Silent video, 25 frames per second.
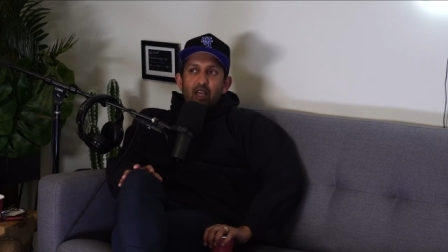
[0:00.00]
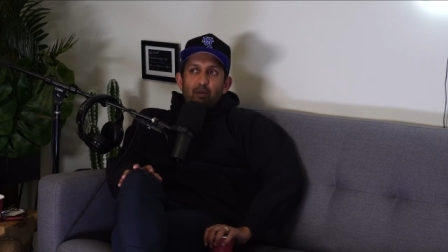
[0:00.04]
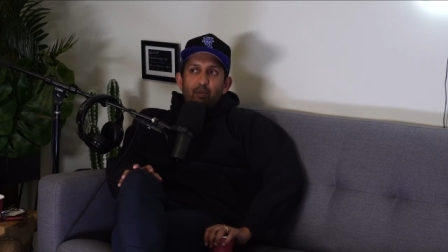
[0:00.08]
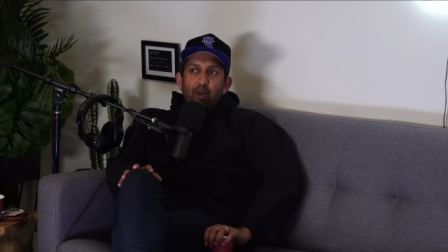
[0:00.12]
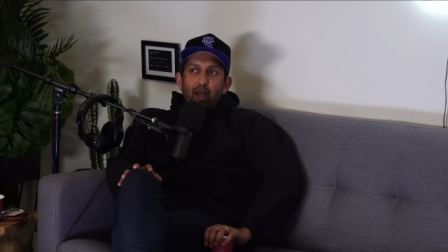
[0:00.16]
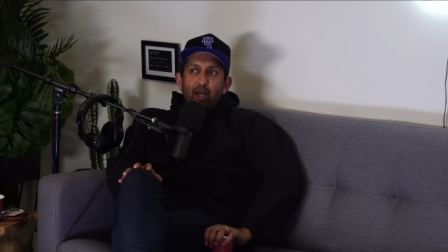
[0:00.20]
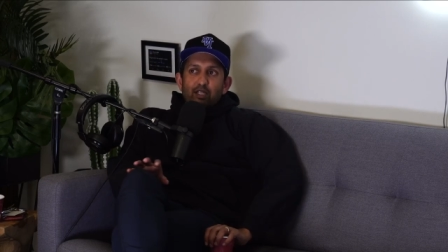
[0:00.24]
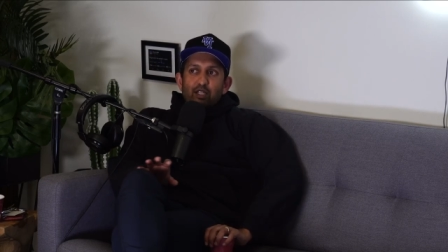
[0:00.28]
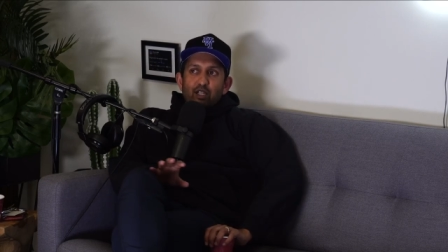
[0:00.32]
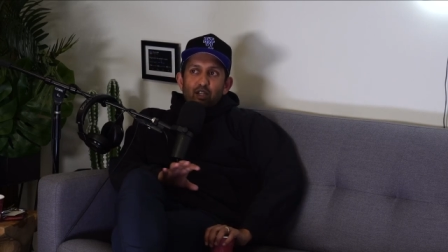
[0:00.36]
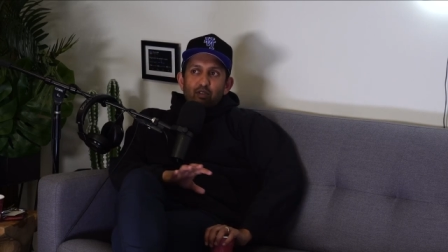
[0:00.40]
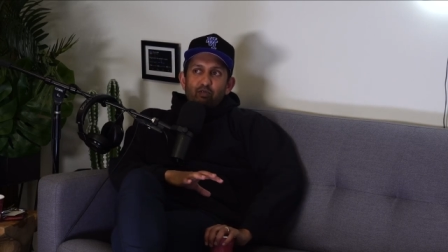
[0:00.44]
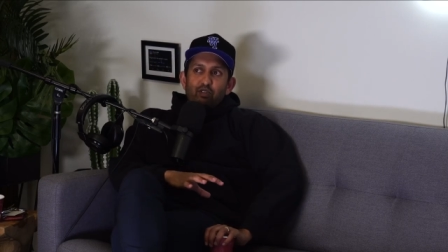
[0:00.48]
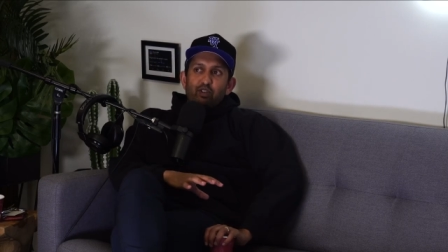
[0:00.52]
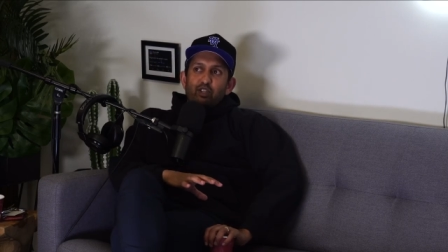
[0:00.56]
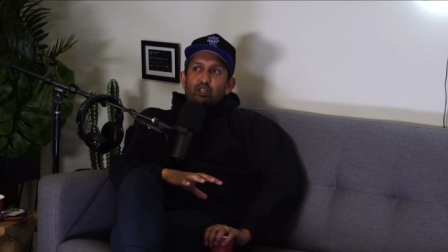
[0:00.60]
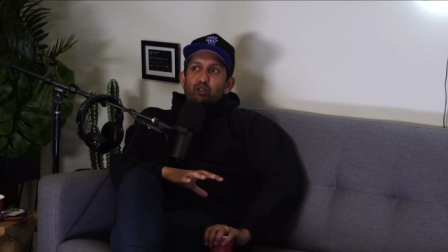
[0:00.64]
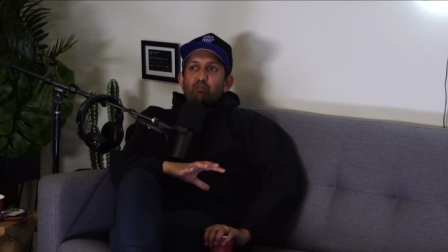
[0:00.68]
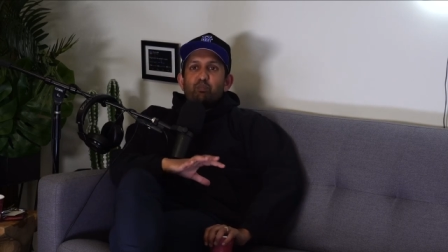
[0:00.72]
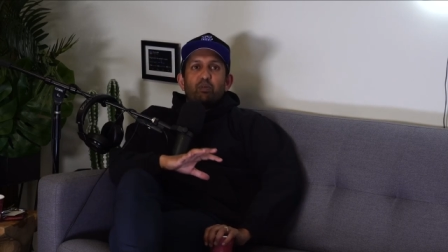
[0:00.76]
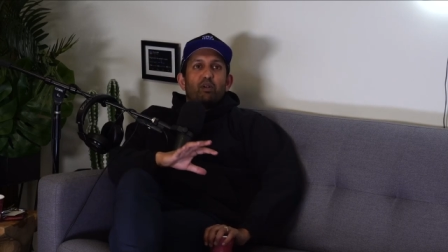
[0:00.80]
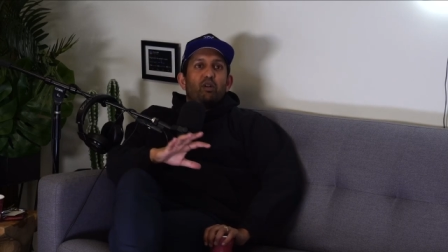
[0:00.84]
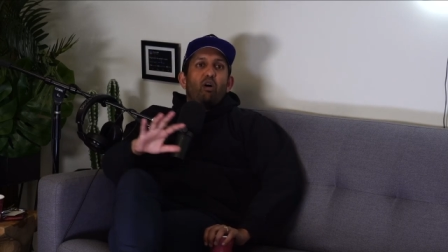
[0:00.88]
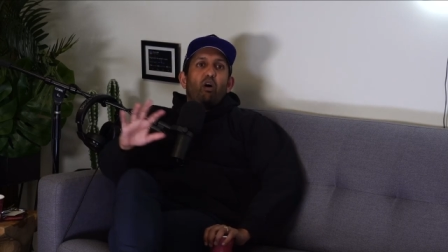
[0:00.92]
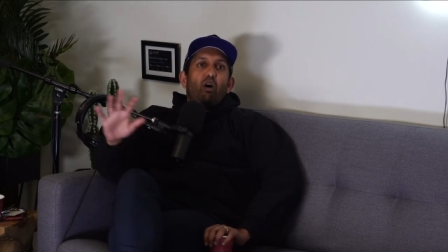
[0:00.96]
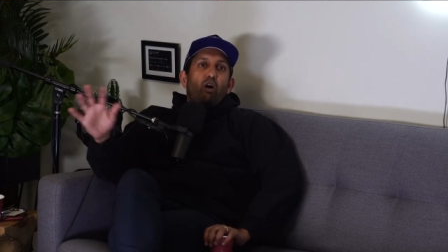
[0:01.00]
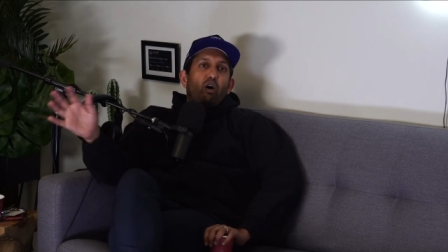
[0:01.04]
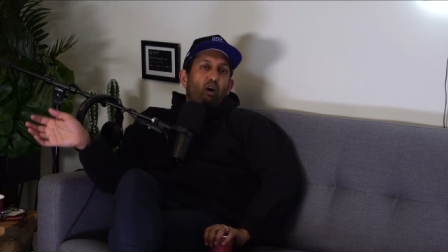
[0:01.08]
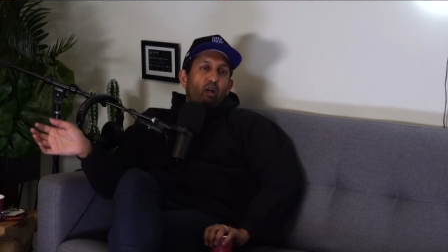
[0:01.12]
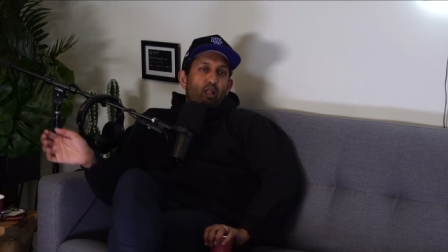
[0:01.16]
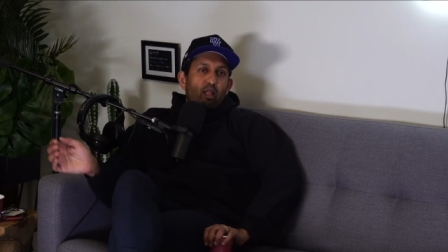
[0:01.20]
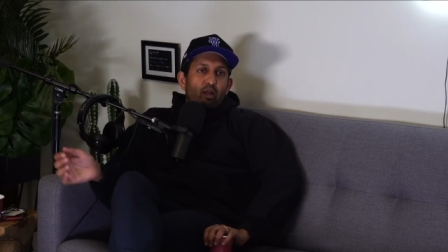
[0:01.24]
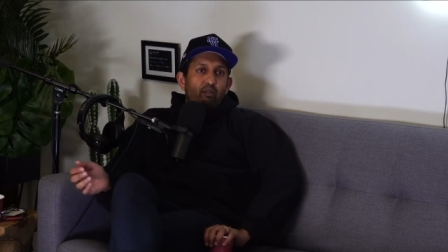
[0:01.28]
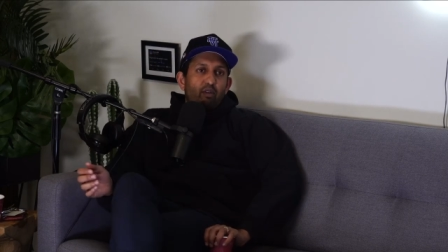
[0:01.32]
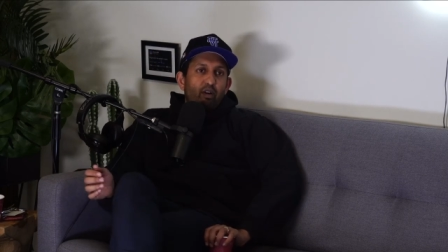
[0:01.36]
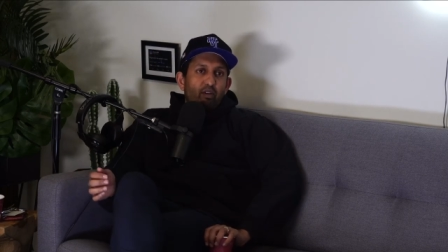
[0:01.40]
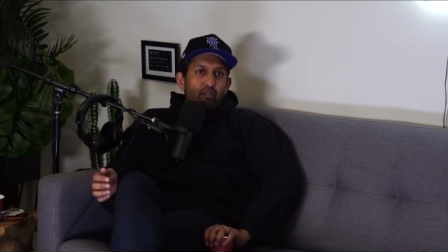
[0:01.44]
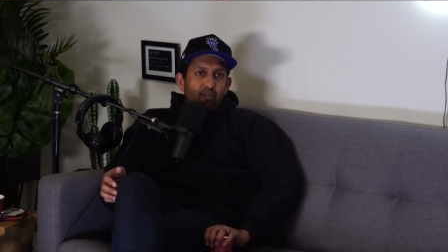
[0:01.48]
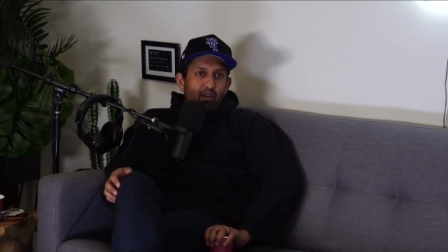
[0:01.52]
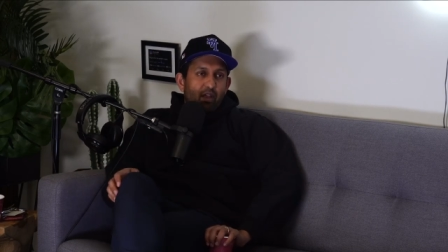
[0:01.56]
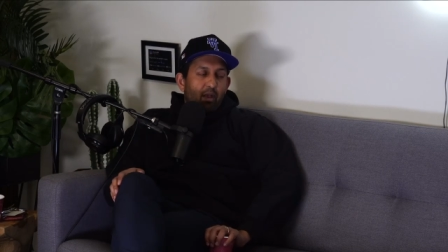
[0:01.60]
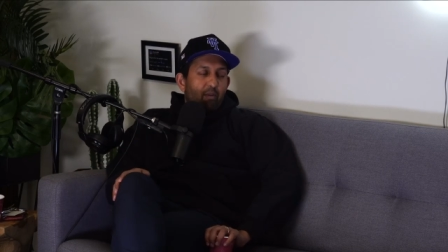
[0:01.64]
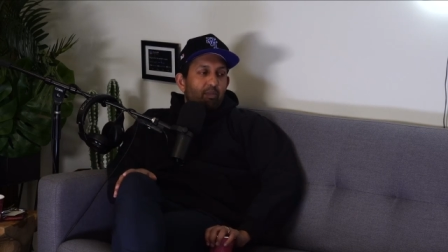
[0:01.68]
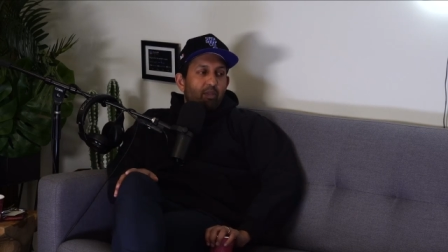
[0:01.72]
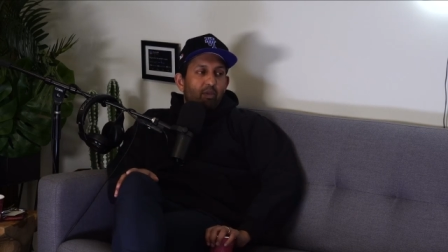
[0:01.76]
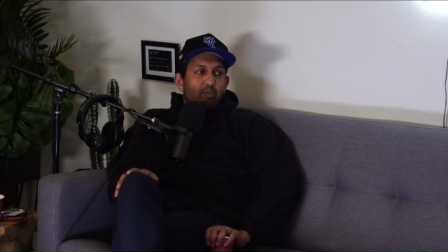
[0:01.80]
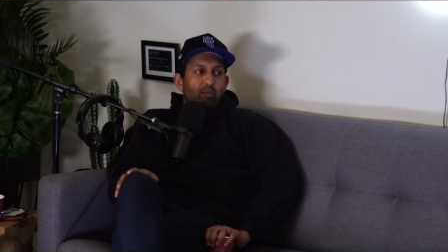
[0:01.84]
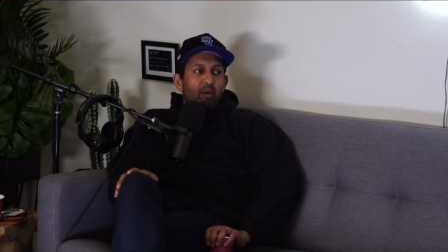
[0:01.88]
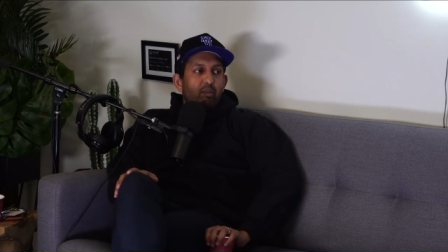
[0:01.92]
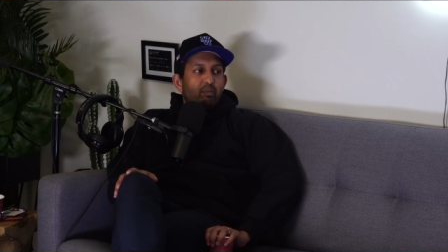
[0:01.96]
imagine if we just put all of our
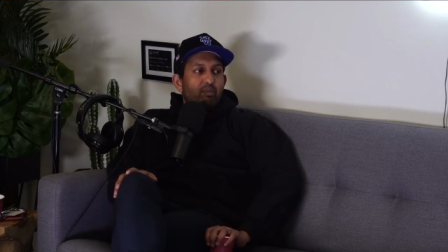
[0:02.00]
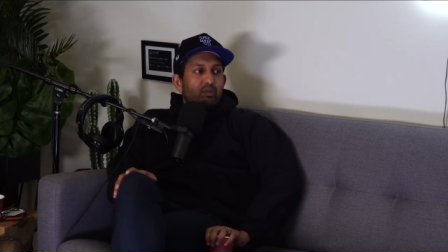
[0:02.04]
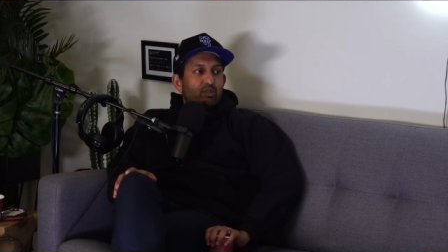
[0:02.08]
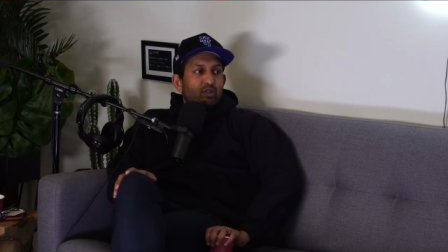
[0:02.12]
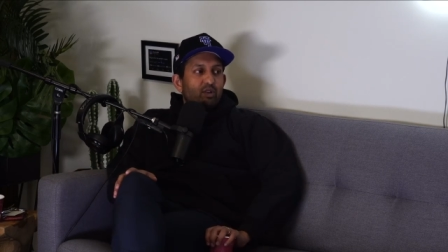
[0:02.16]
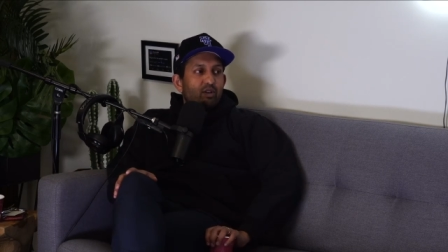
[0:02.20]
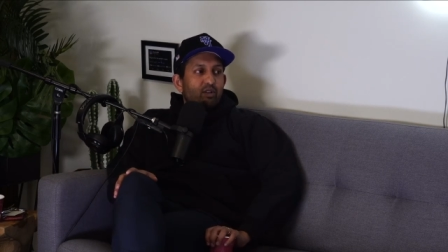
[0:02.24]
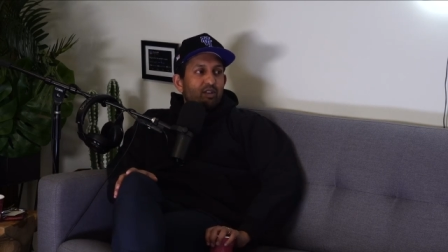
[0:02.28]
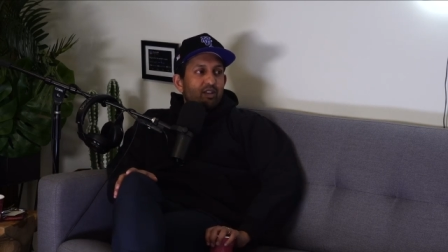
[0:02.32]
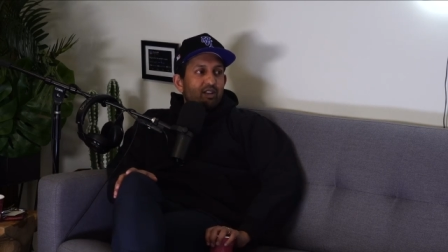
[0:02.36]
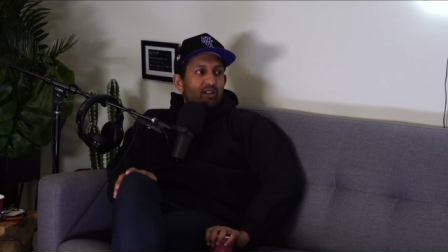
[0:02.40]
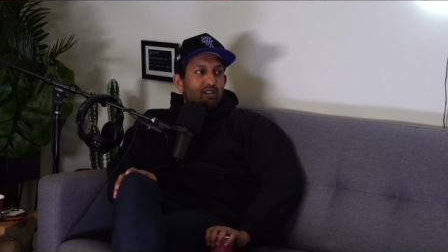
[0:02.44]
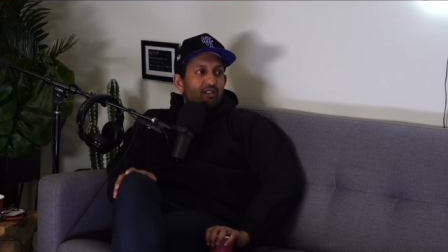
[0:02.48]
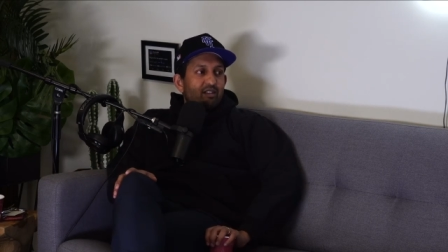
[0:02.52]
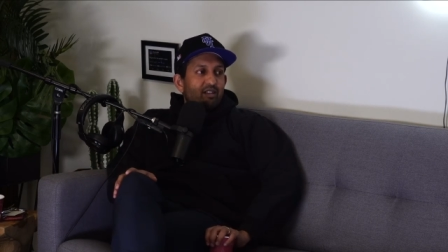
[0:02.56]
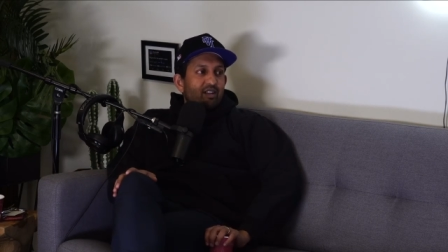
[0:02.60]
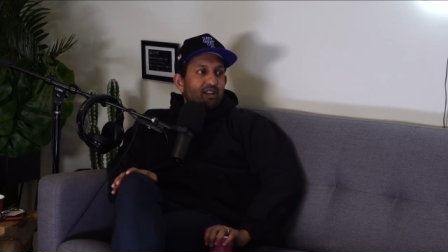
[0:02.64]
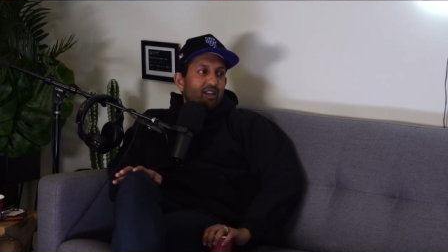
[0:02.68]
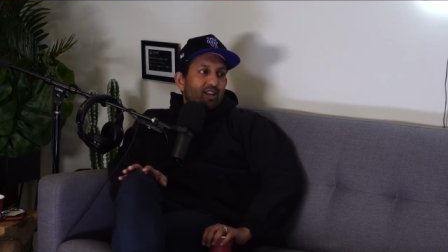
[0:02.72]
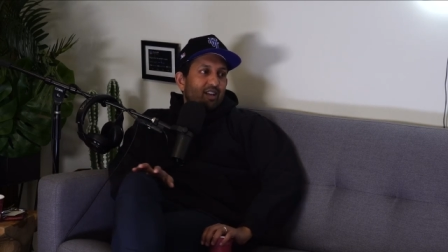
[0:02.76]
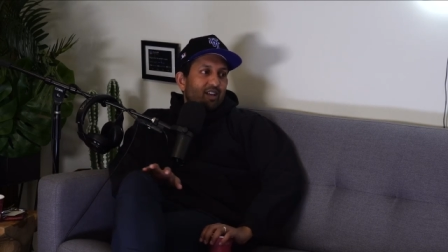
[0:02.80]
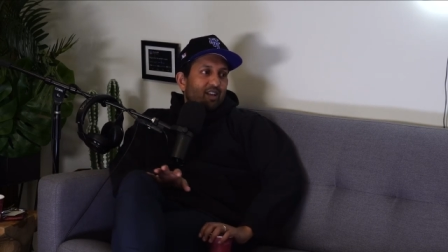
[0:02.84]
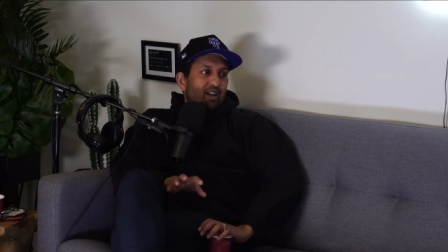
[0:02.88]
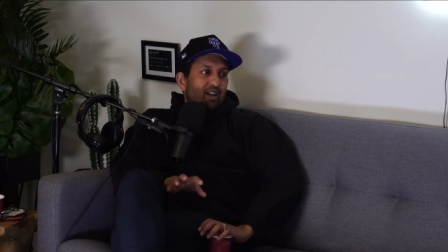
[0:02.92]
family members on here. Yeah,